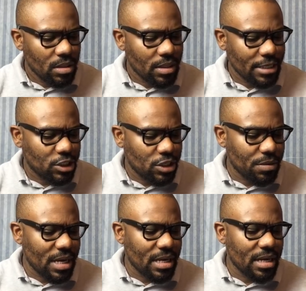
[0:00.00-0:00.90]

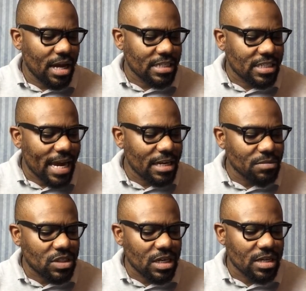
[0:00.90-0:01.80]
Nigerian asylum
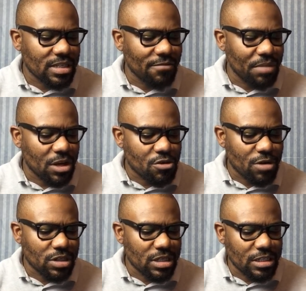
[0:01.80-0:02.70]
seekers have been
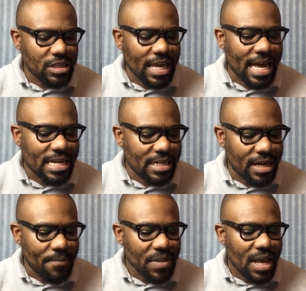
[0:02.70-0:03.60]
crossing into
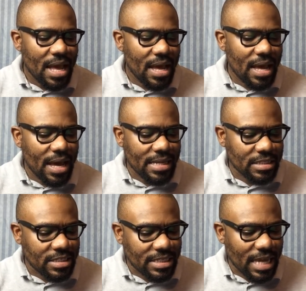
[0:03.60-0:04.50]
Canada at
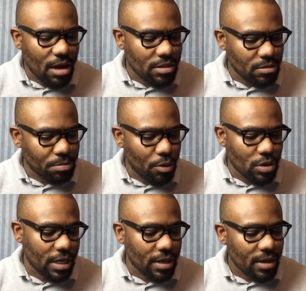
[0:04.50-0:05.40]
its southern
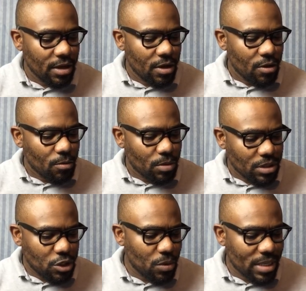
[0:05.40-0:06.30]
border with
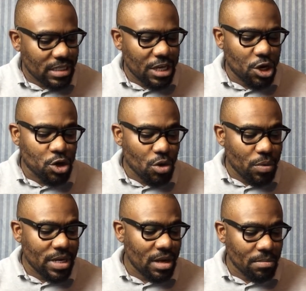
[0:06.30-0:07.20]
the US in
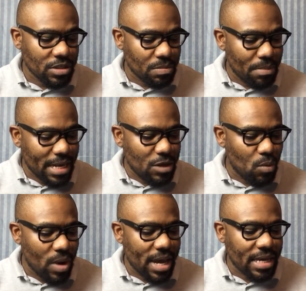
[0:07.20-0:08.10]
growing numbers. Many
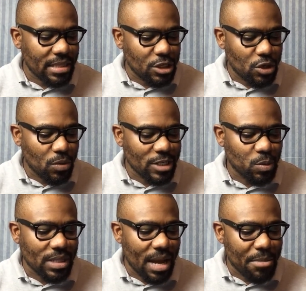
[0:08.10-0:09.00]
were in the US
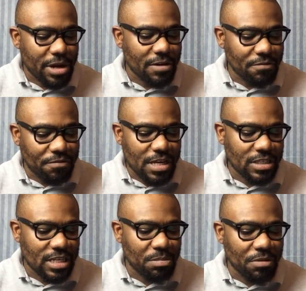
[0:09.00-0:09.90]
with American
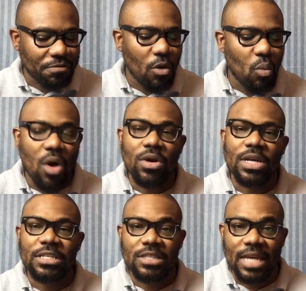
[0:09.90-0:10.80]
visas before
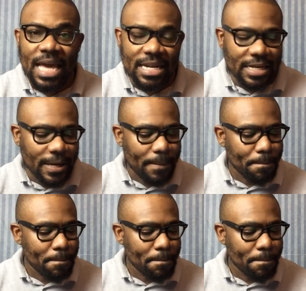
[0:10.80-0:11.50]
walking into Canada.